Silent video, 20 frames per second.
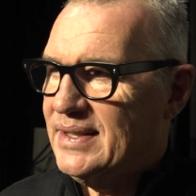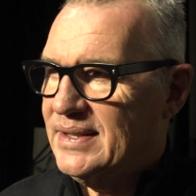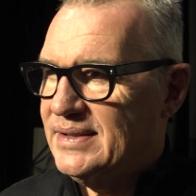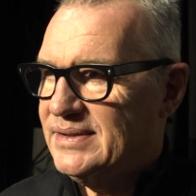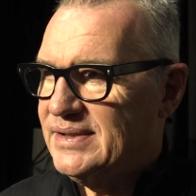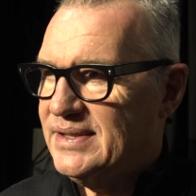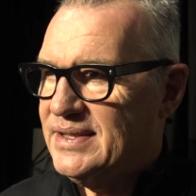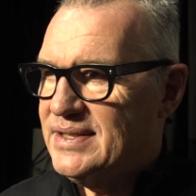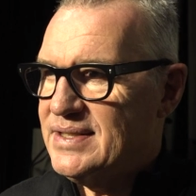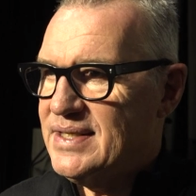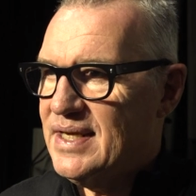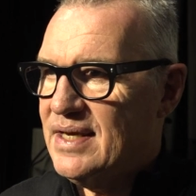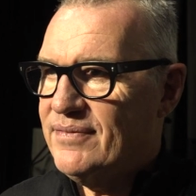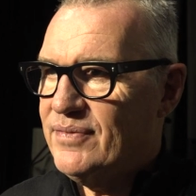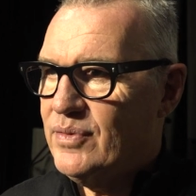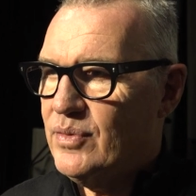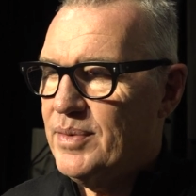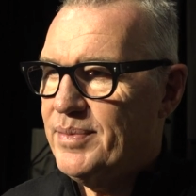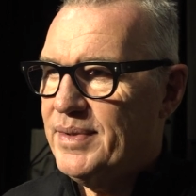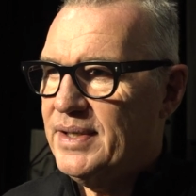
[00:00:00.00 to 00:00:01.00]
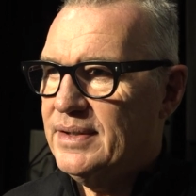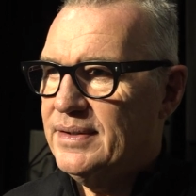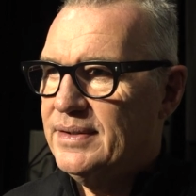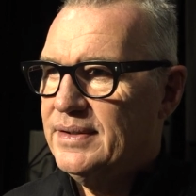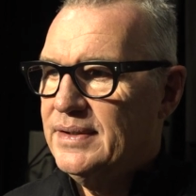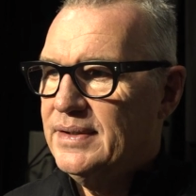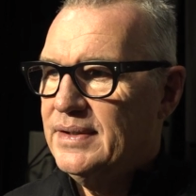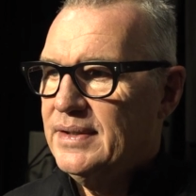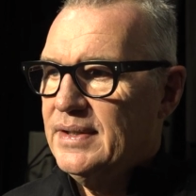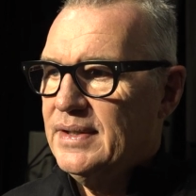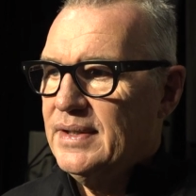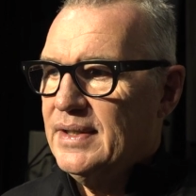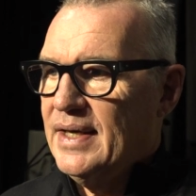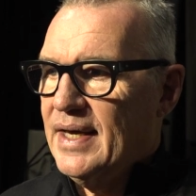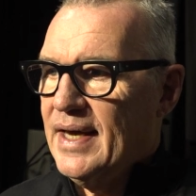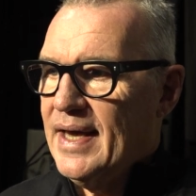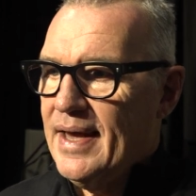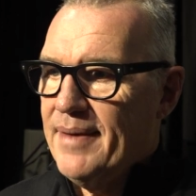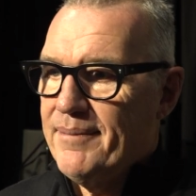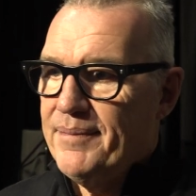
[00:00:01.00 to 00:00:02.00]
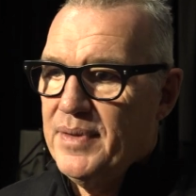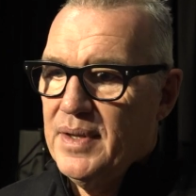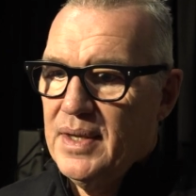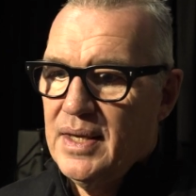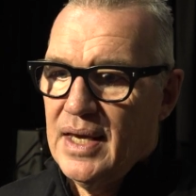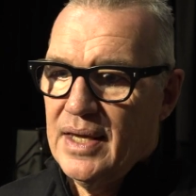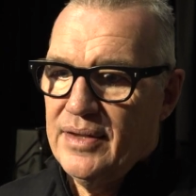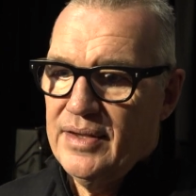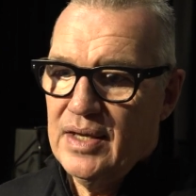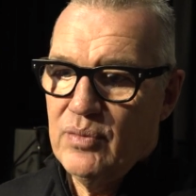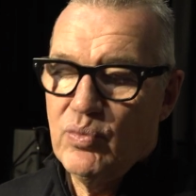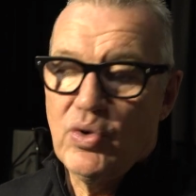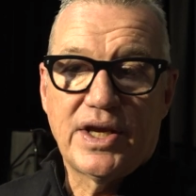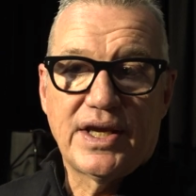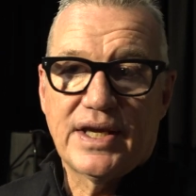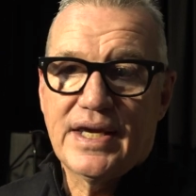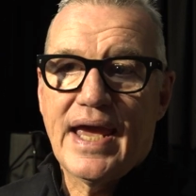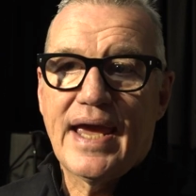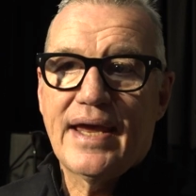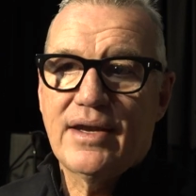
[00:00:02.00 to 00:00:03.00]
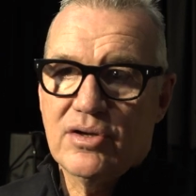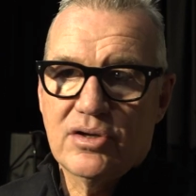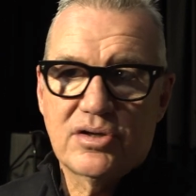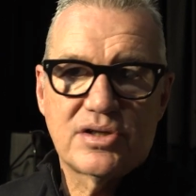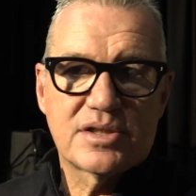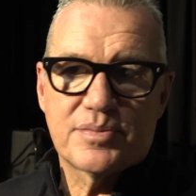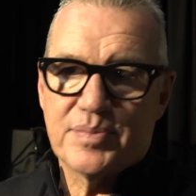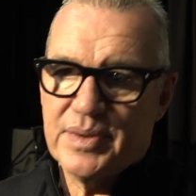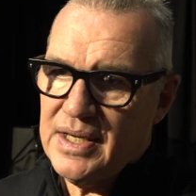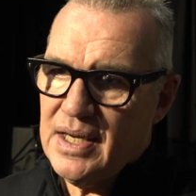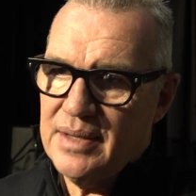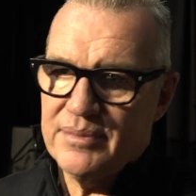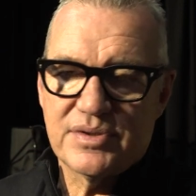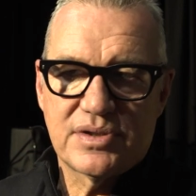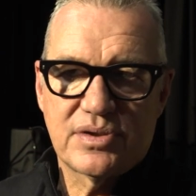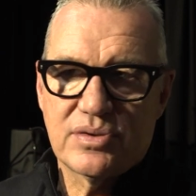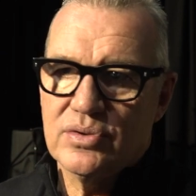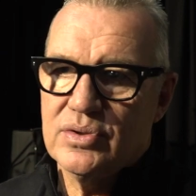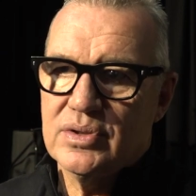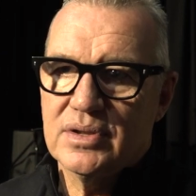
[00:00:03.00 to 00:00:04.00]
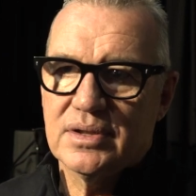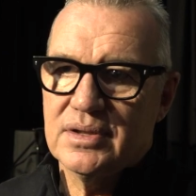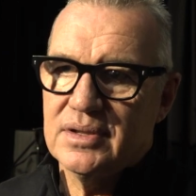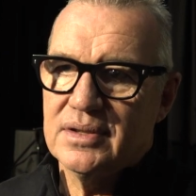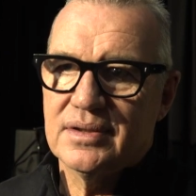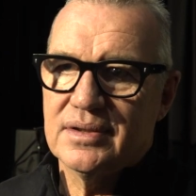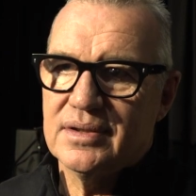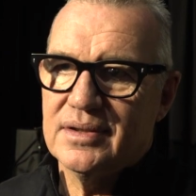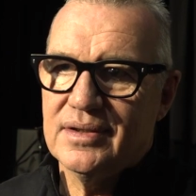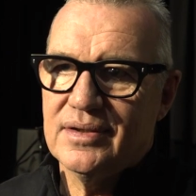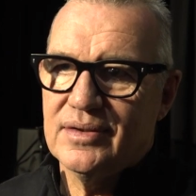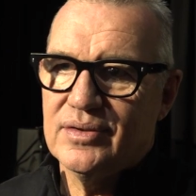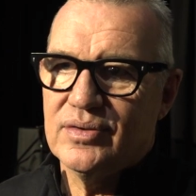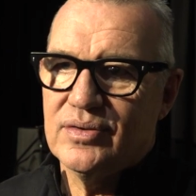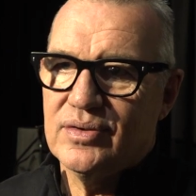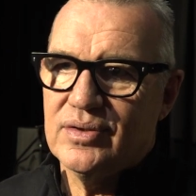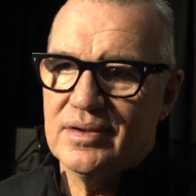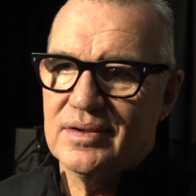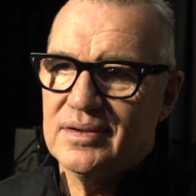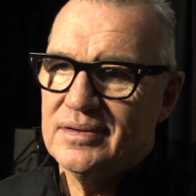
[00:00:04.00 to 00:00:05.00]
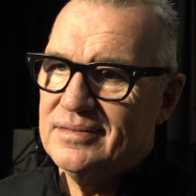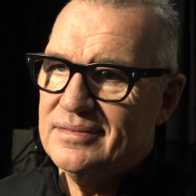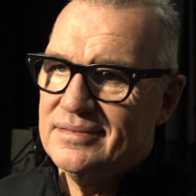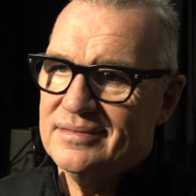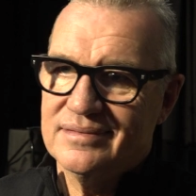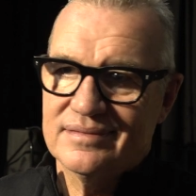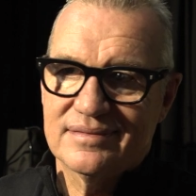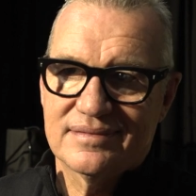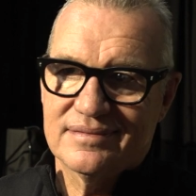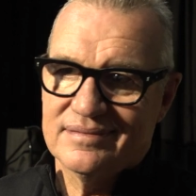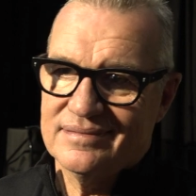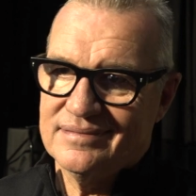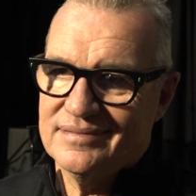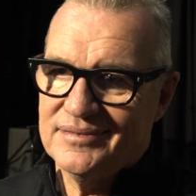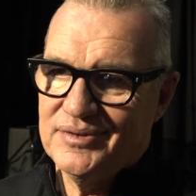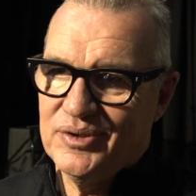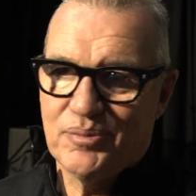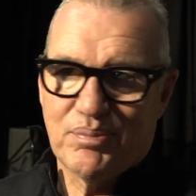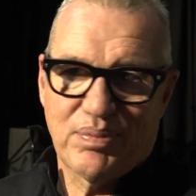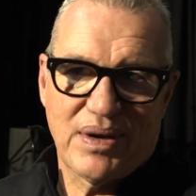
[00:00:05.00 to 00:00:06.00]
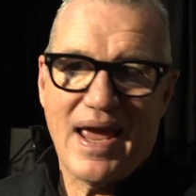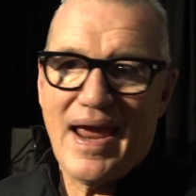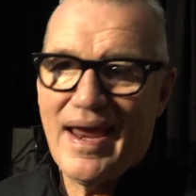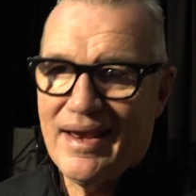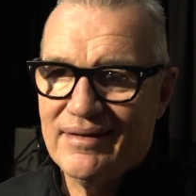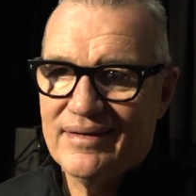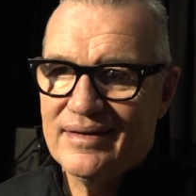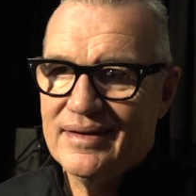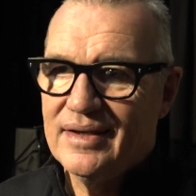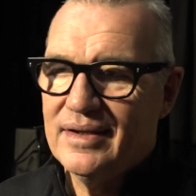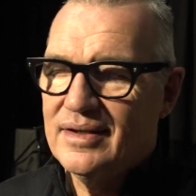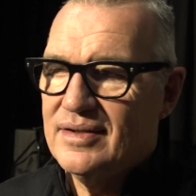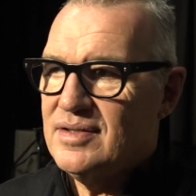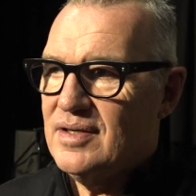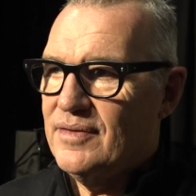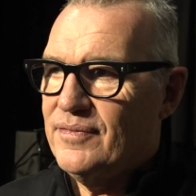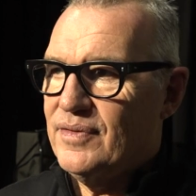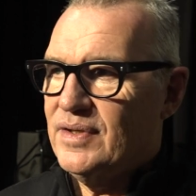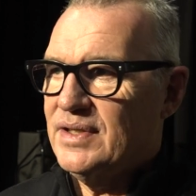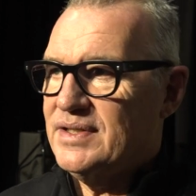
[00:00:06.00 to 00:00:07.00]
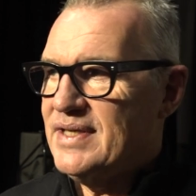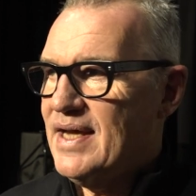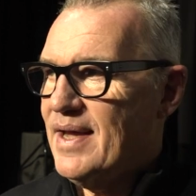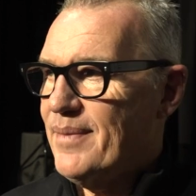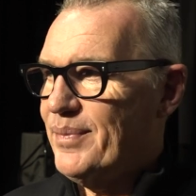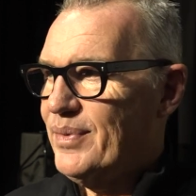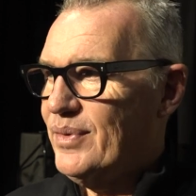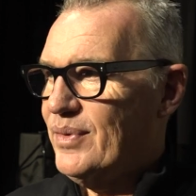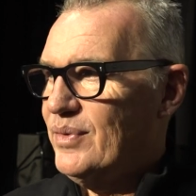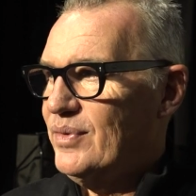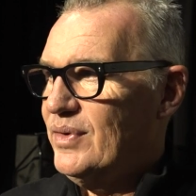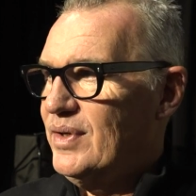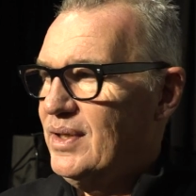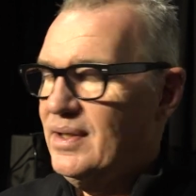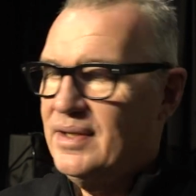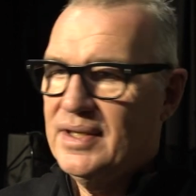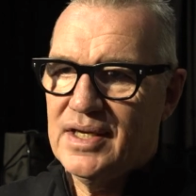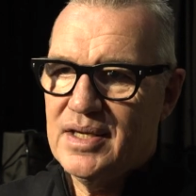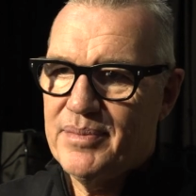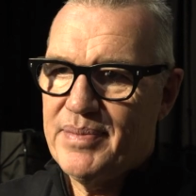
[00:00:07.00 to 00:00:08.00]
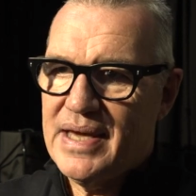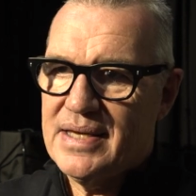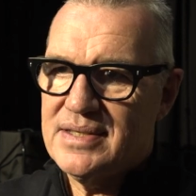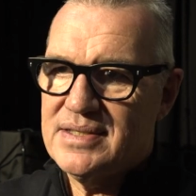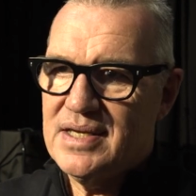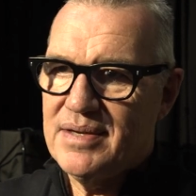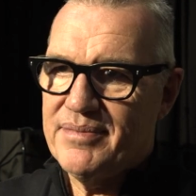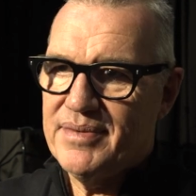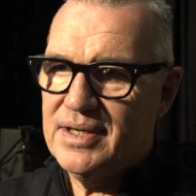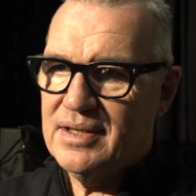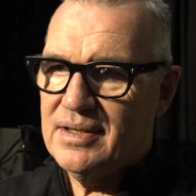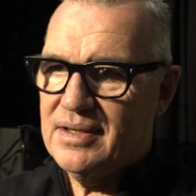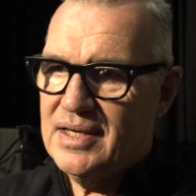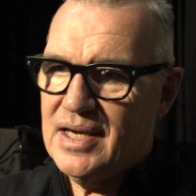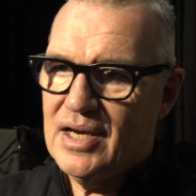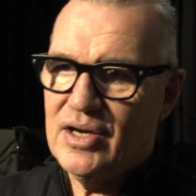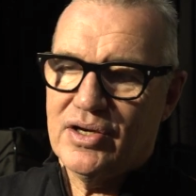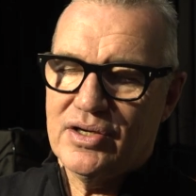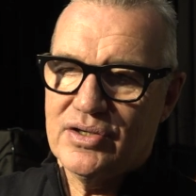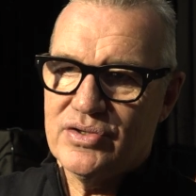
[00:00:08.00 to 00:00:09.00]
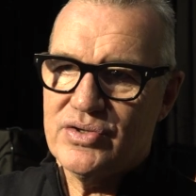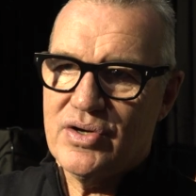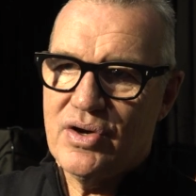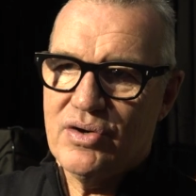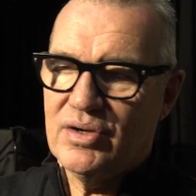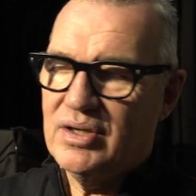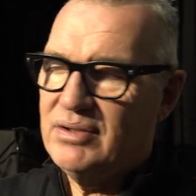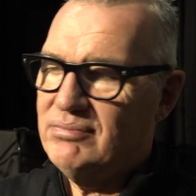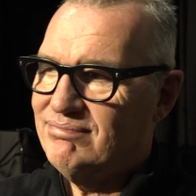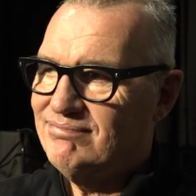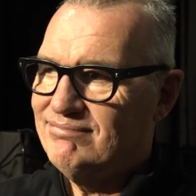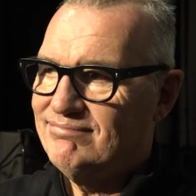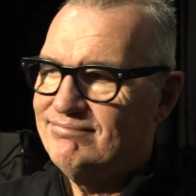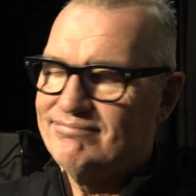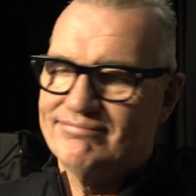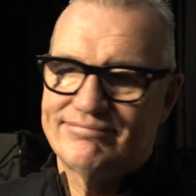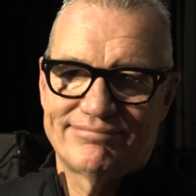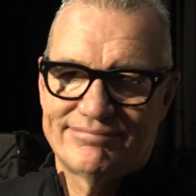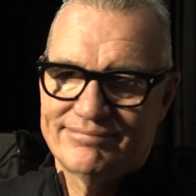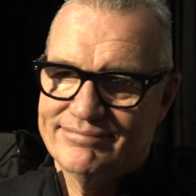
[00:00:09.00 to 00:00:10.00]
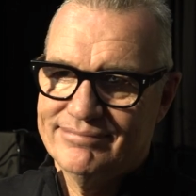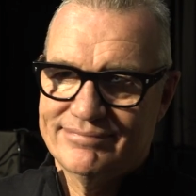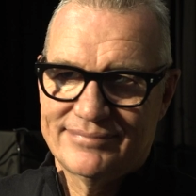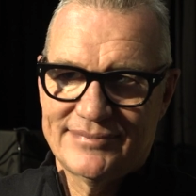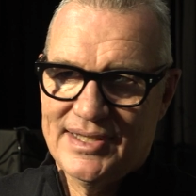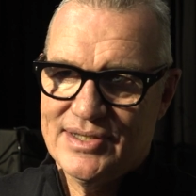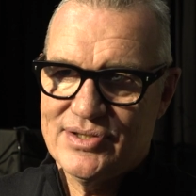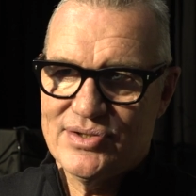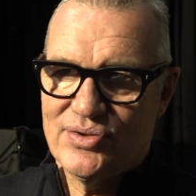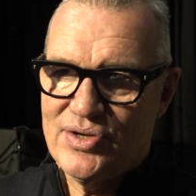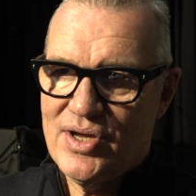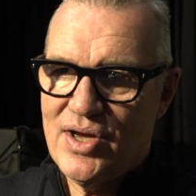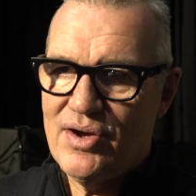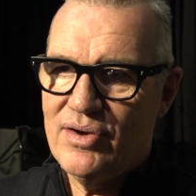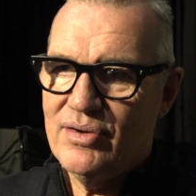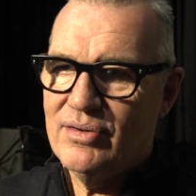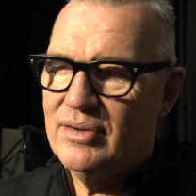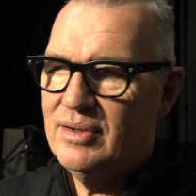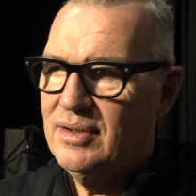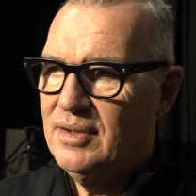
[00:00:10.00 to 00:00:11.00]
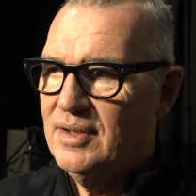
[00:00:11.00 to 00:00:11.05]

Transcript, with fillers: things to yourself a wee bit. Um, and then what you can do just becomes your your... your plan. So for example, think about something, can I control it? Yes or no?